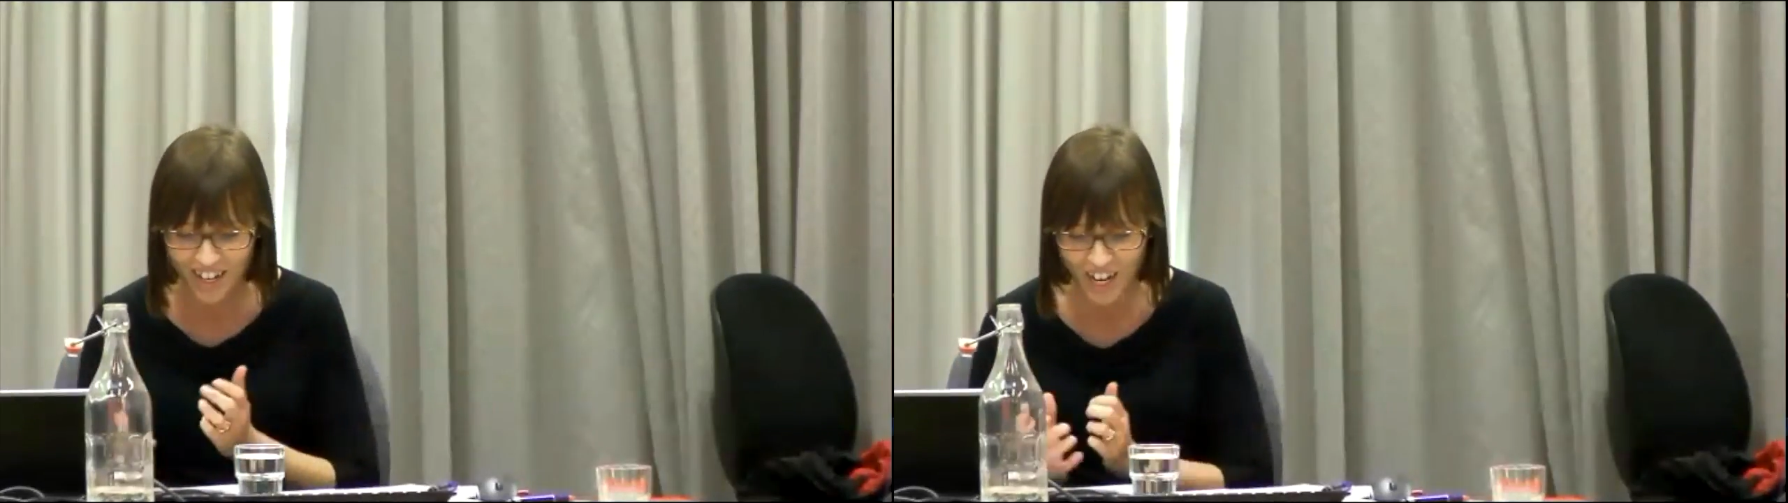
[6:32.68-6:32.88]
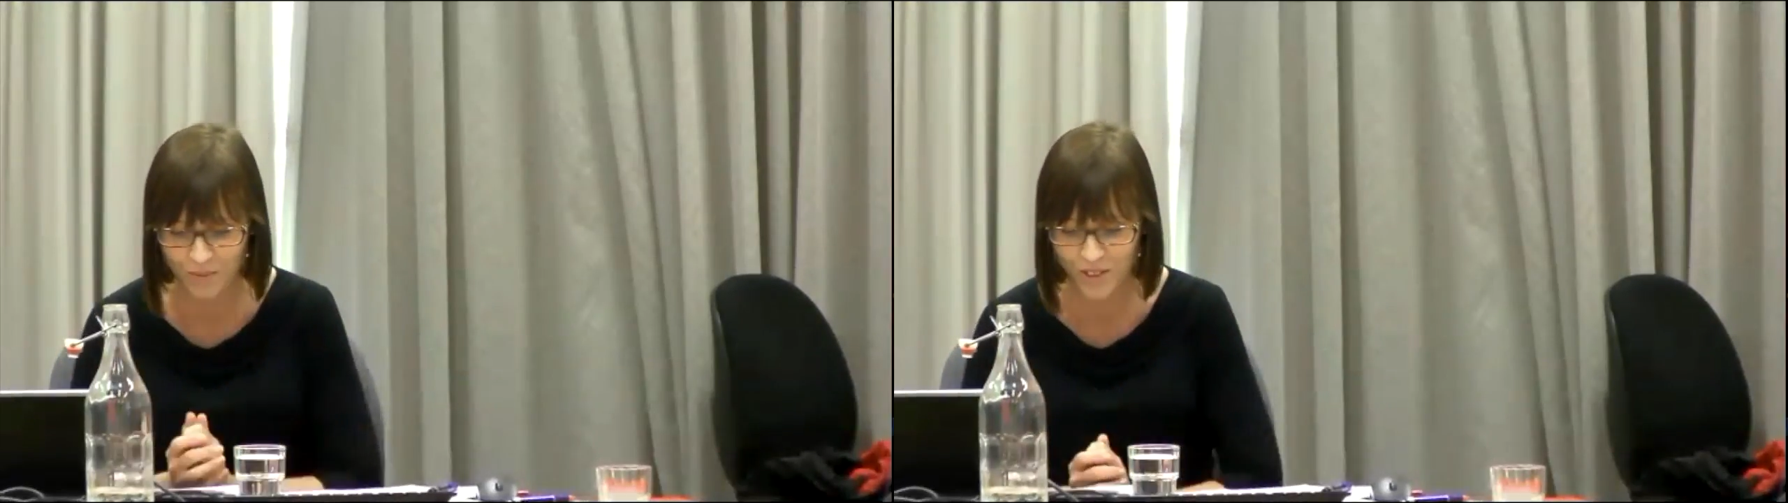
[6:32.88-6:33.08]

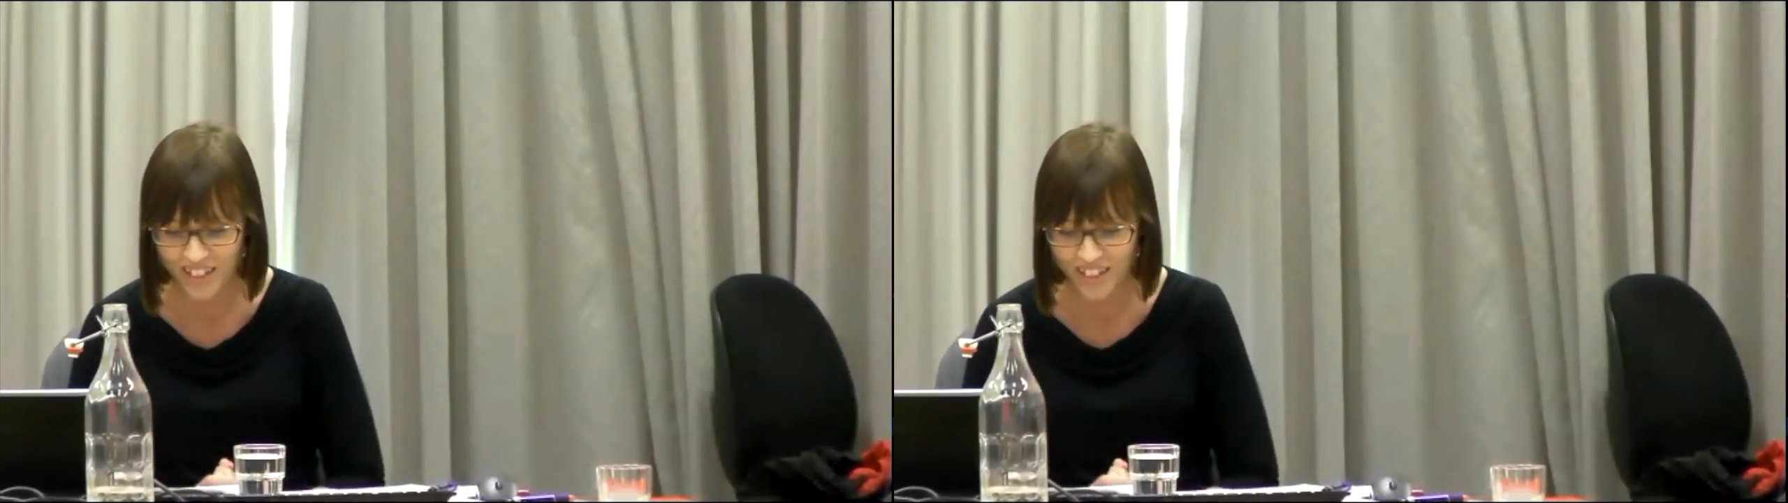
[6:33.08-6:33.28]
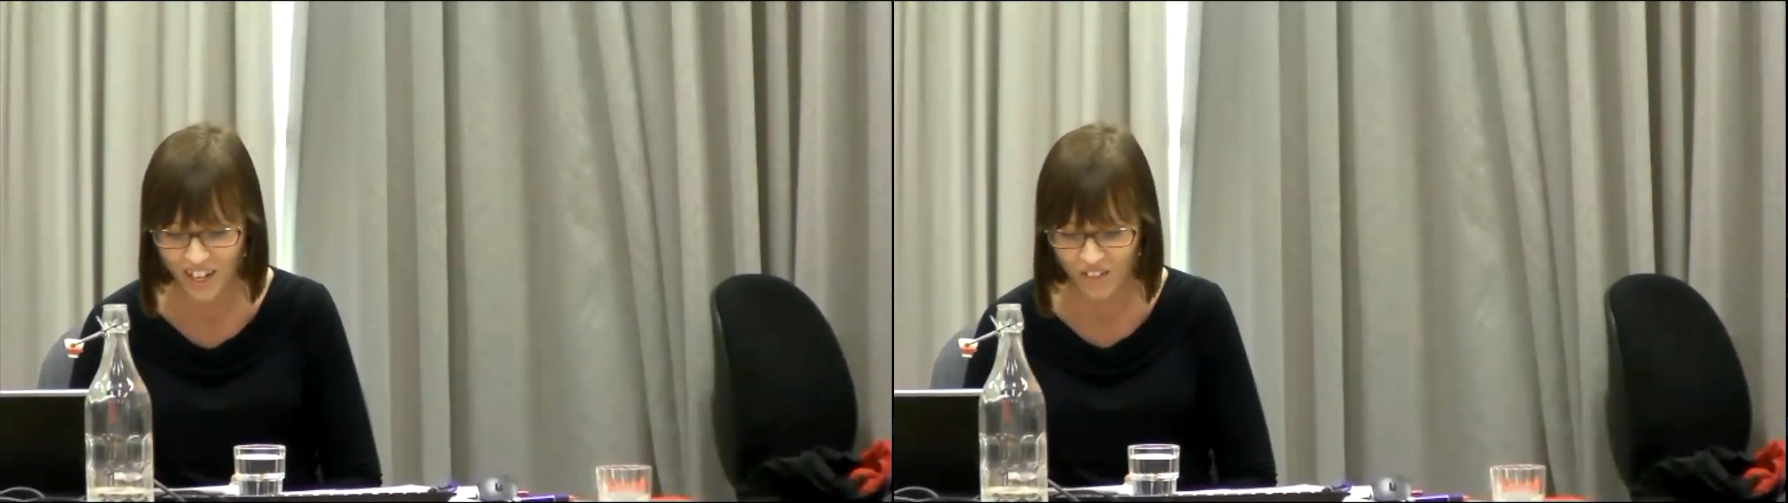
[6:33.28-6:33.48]
bright line
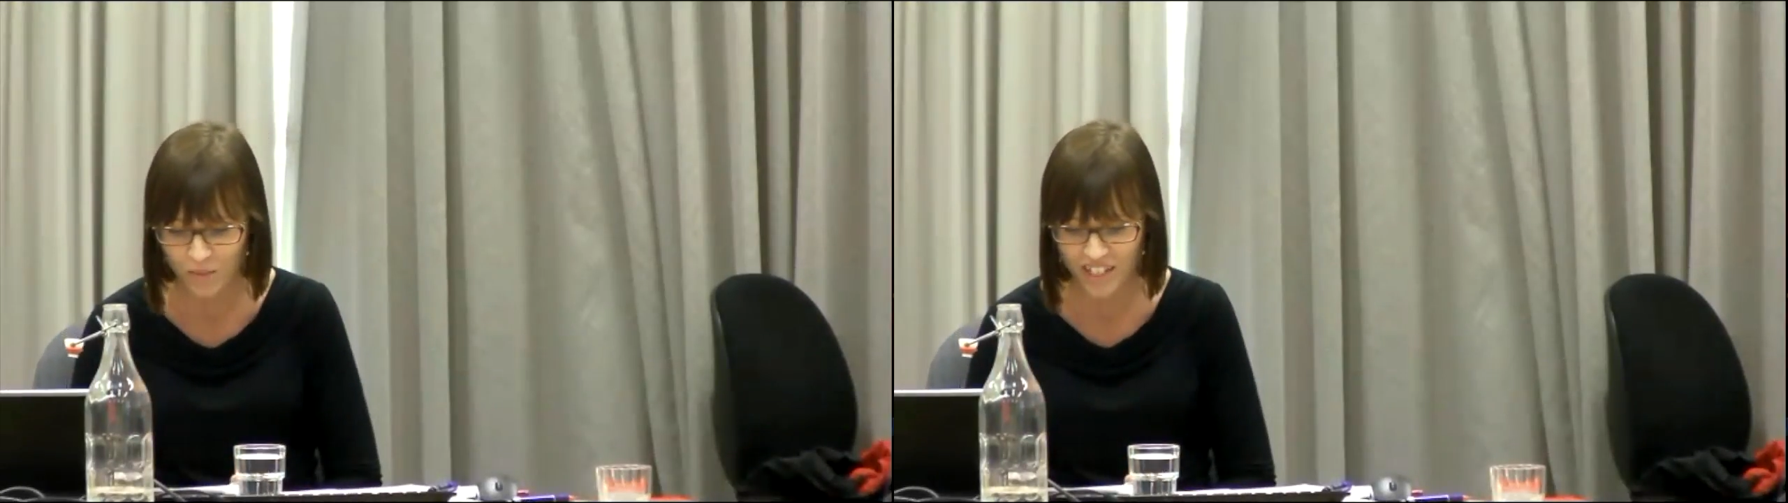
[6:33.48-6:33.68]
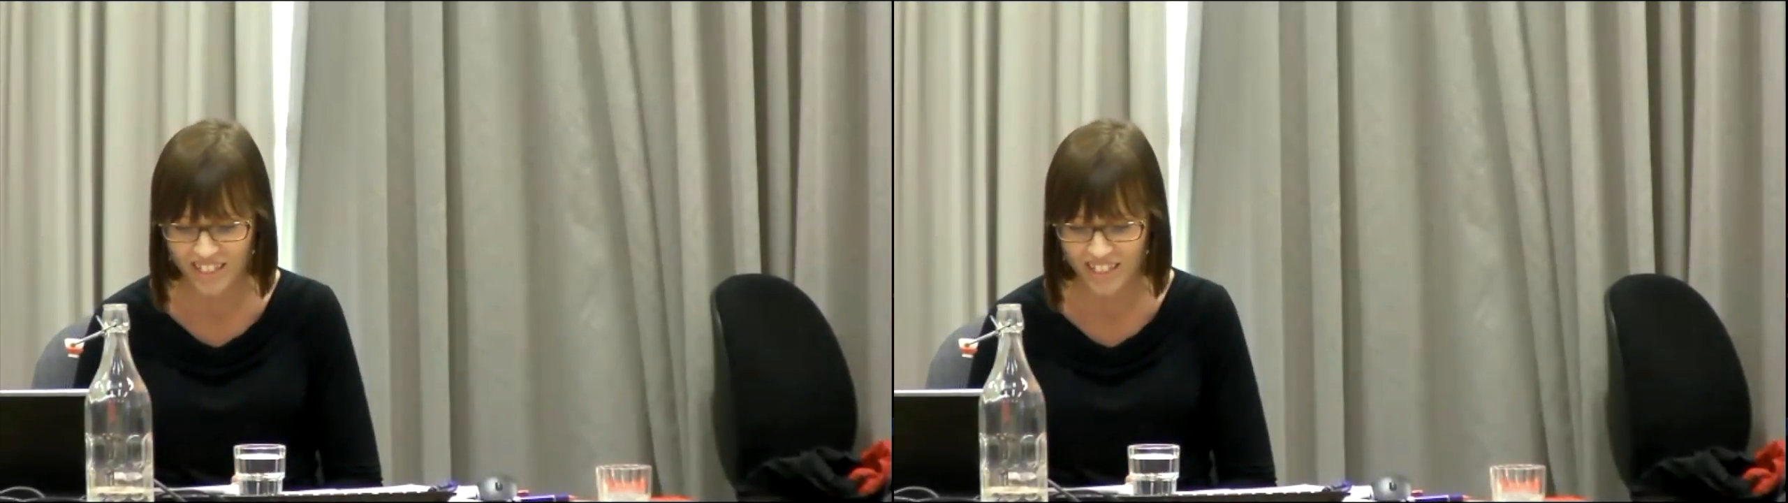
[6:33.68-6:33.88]
between the
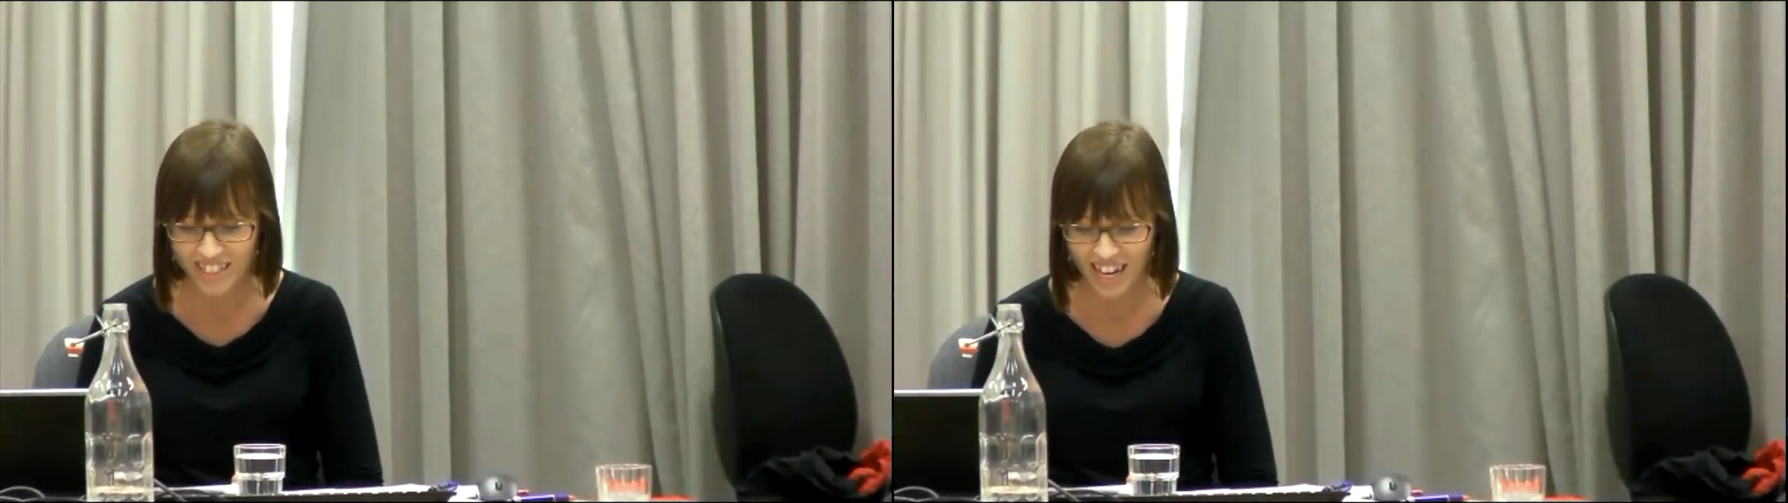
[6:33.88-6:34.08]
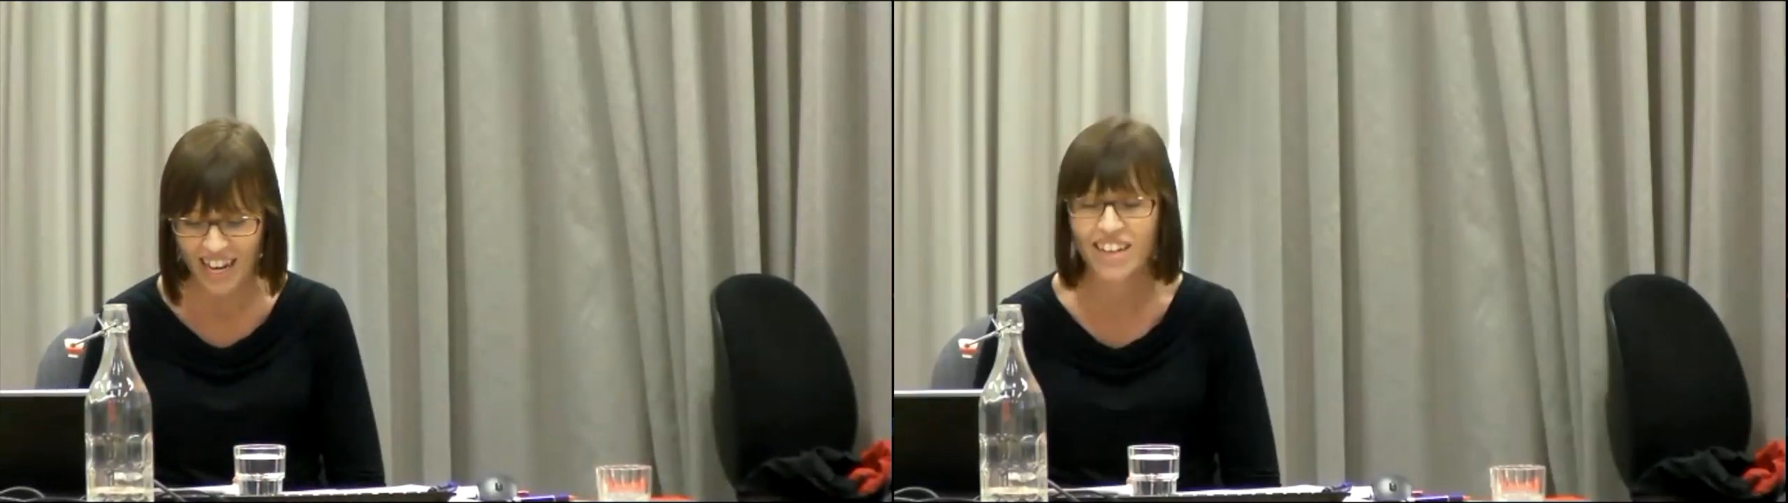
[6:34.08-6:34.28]
government and the
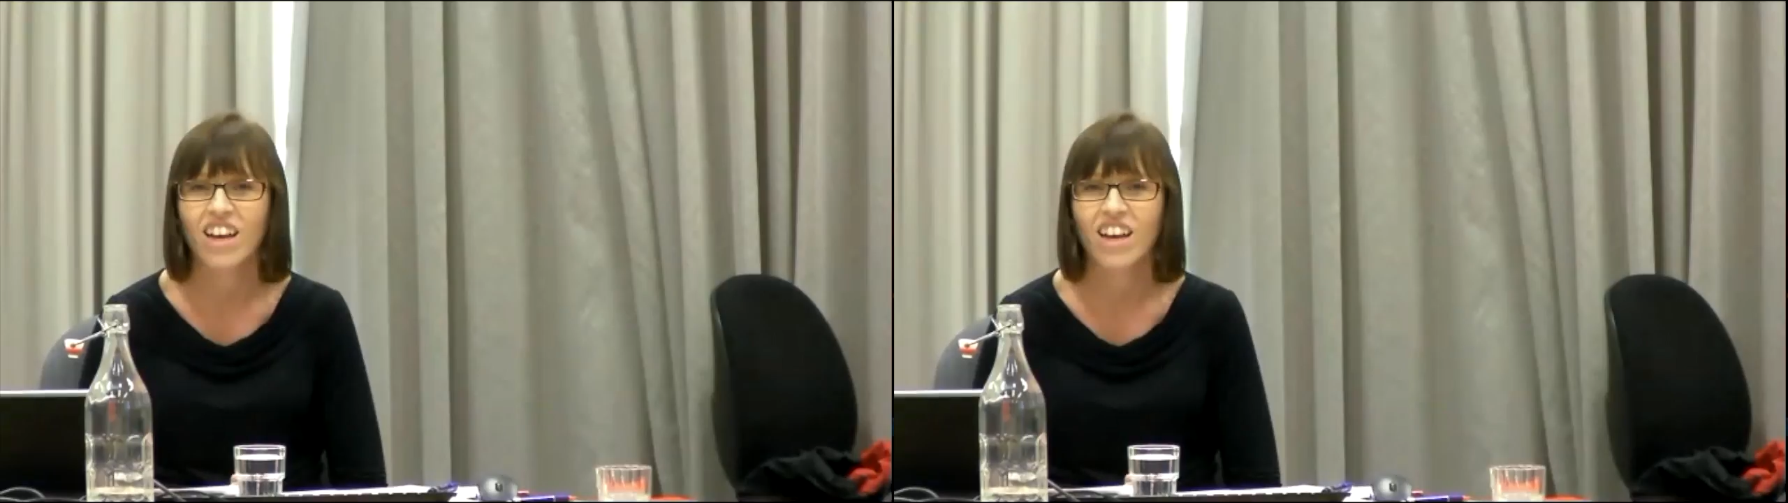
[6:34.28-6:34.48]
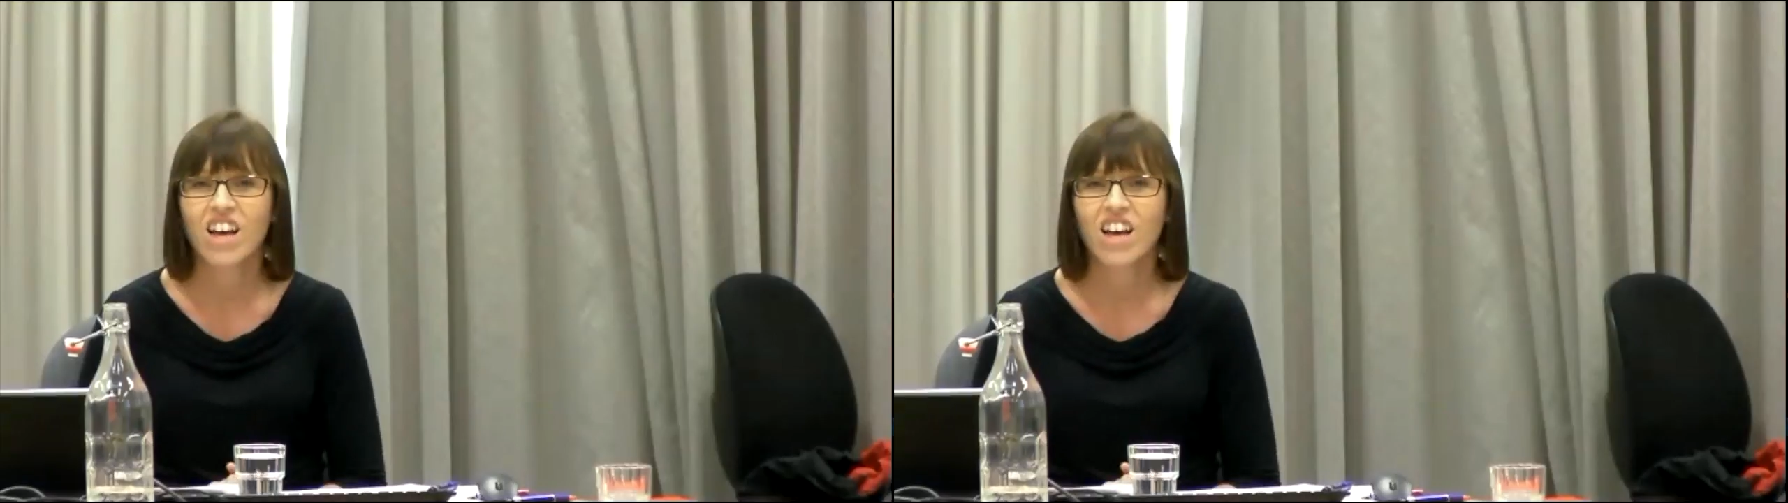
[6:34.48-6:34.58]
state.